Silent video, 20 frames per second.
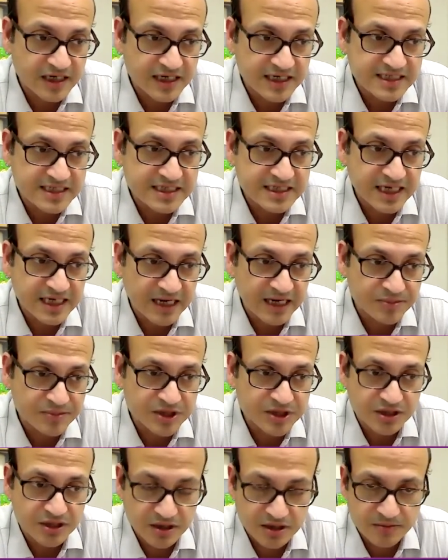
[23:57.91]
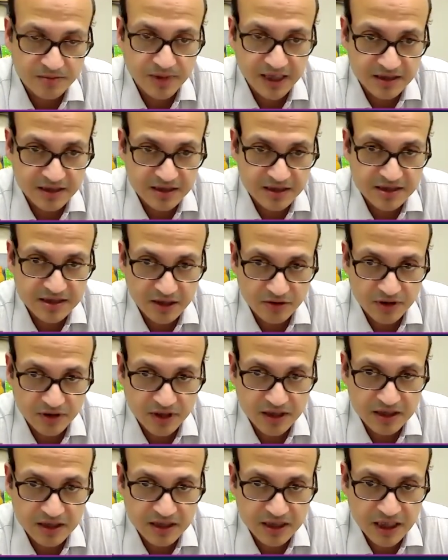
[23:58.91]
is captured by the
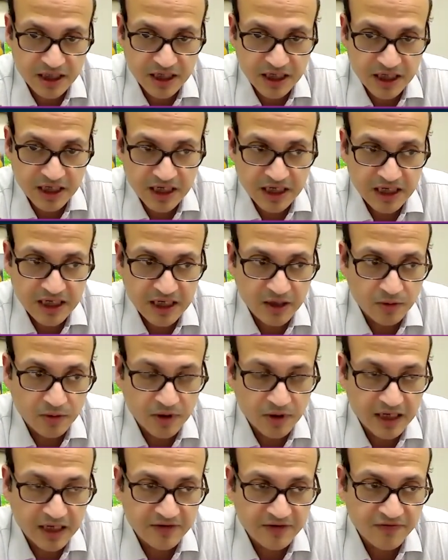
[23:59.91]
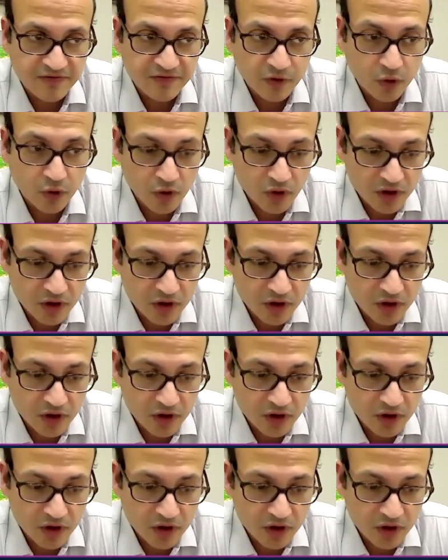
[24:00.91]
surrogate. Now, if all